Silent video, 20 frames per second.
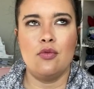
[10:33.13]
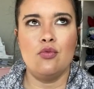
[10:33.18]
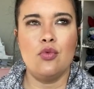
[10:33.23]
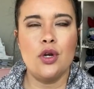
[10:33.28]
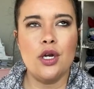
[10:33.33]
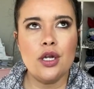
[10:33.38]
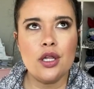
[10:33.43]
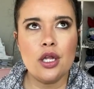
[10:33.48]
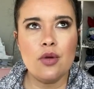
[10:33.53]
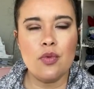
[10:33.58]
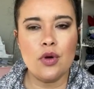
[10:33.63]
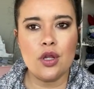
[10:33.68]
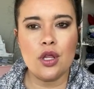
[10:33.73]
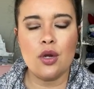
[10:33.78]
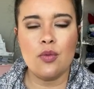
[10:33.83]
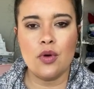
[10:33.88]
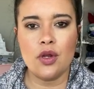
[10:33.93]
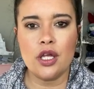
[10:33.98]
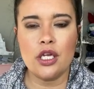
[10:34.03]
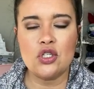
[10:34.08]
really, really,
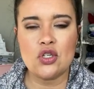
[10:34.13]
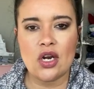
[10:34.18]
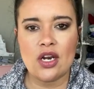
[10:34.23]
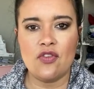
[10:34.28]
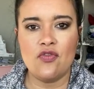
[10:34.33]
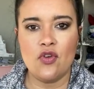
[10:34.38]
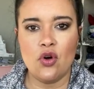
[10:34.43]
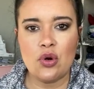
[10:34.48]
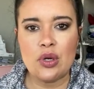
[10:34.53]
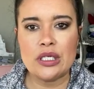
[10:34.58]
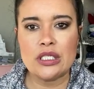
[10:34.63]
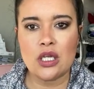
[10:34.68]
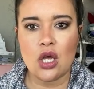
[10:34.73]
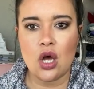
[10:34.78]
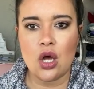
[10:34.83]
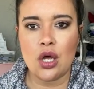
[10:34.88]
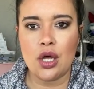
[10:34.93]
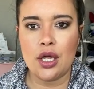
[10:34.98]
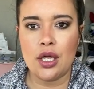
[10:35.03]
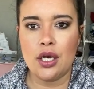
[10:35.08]
really trying to focus
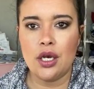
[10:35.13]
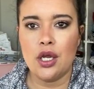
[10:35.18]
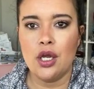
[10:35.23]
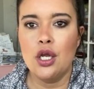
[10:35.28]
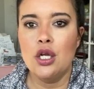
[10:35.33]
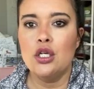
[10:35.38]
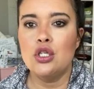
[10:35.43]
on